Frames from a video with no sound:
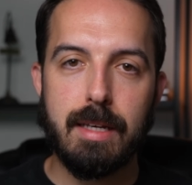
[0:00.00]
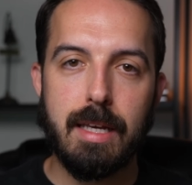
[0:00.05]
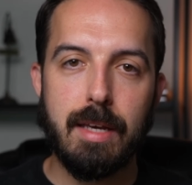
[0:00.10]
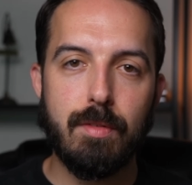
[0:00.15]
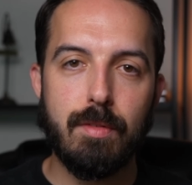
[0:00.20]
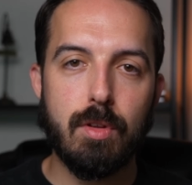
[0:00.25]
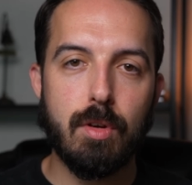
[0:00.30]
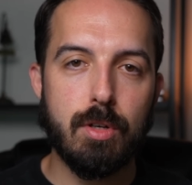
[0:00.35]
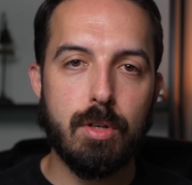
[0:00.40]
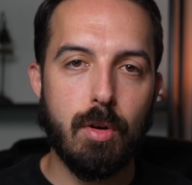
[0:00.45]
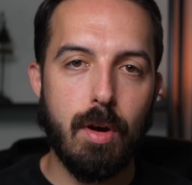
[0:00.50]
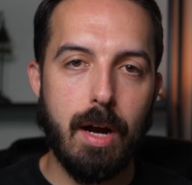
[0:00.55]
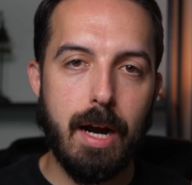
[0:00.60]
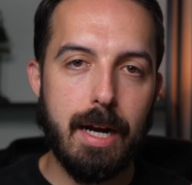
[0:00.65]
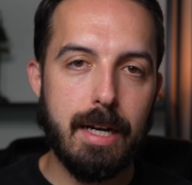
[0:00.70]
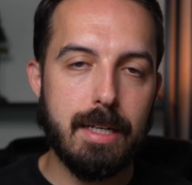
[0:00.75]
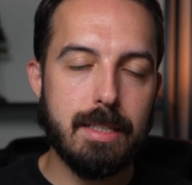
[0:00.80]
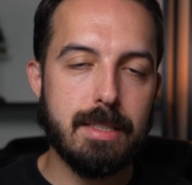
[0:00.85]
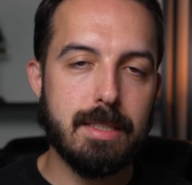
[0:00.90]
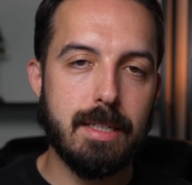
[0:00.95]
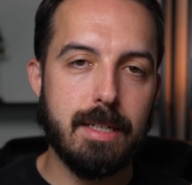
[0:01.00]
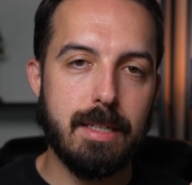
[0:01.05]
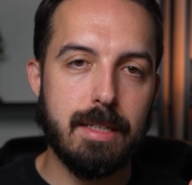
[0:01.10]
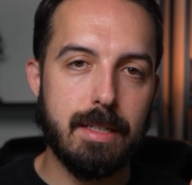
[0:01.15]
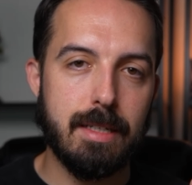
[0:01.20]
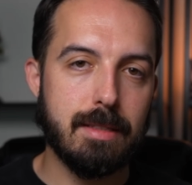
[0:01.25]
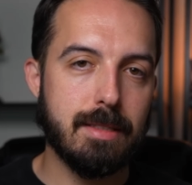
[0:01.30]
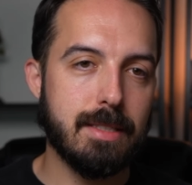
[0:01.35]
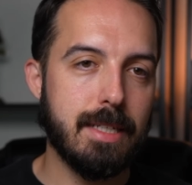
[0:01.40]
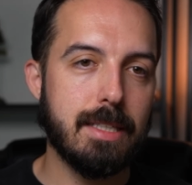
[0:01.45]
even though your eyes
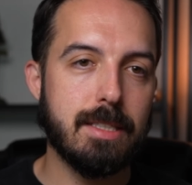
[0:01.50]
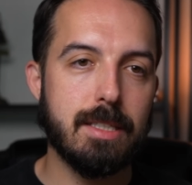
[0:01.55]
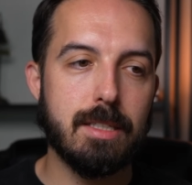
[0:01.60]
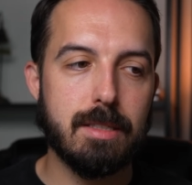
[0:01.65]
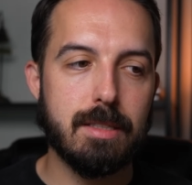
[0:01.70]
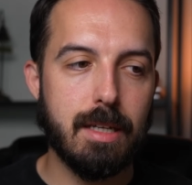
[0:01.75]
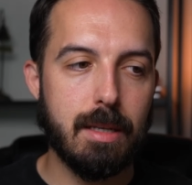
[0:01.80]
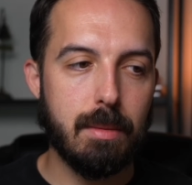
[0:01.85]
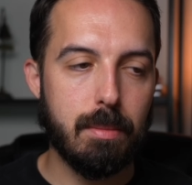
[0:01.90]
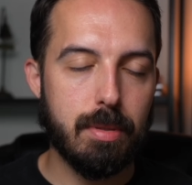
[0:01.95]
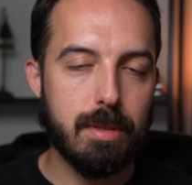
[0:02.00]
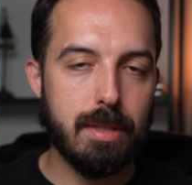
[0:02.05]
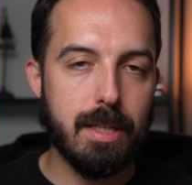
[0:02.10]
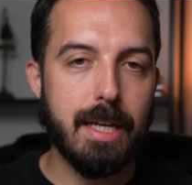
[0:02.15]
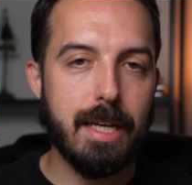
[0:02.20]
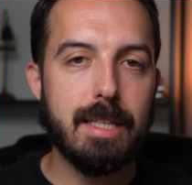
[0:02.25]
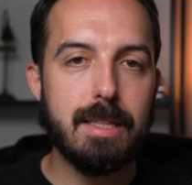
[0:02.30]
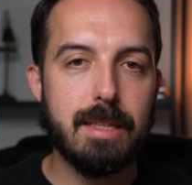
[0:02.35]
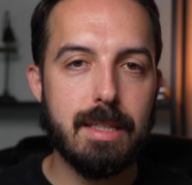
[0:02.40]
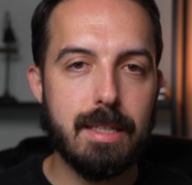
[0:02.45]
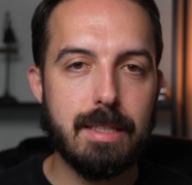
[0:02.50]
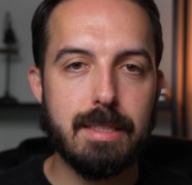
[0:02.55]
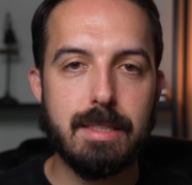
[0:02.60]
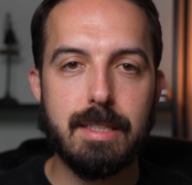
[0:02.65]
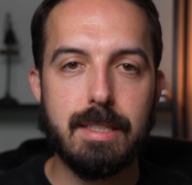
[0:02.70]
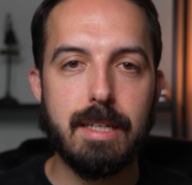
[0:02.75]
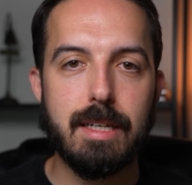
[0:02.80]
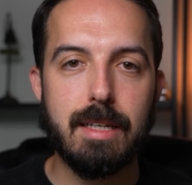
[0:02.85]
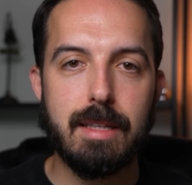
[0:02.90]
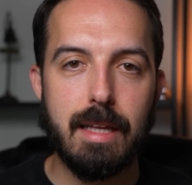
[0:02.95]
and senses can plainly
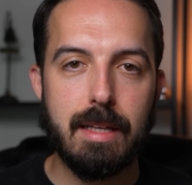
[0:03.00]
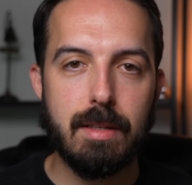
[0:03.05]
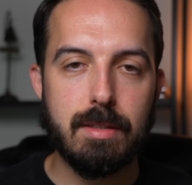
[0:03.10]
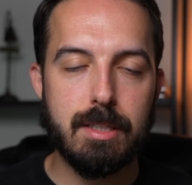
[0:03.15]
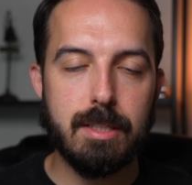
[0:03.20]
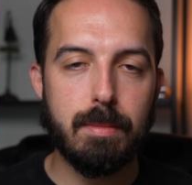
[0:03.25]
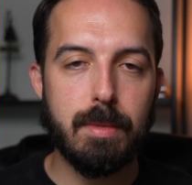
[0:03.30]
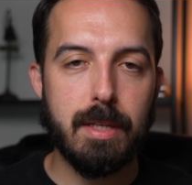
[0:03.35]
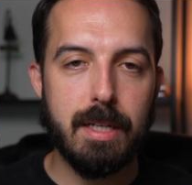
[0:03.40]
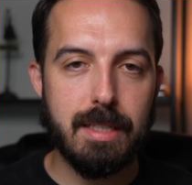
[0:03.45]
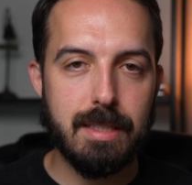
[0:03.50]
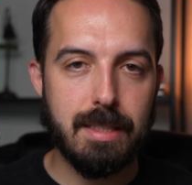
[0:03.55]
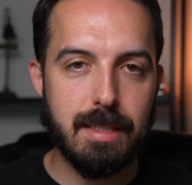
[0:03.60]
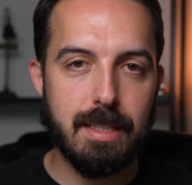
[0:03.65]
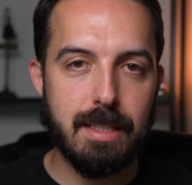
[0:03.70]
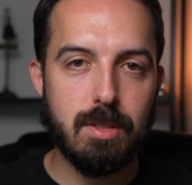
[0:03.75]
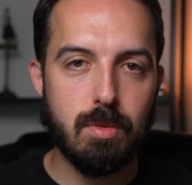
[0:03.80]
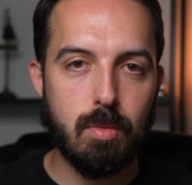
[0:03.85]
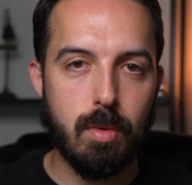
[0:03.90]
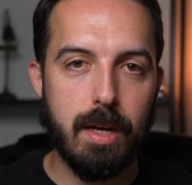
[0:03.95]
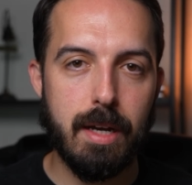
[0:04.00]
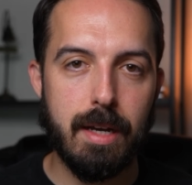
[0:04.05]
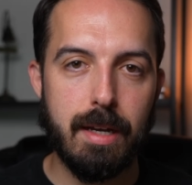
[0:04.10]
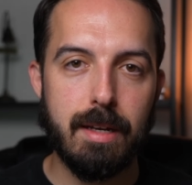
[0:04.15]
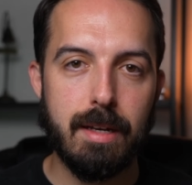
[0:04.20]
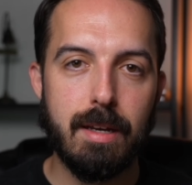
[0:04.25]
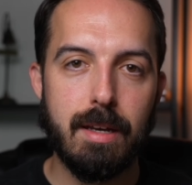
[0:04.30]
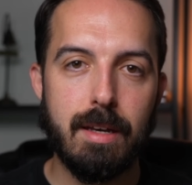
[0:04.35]
see that something is this way.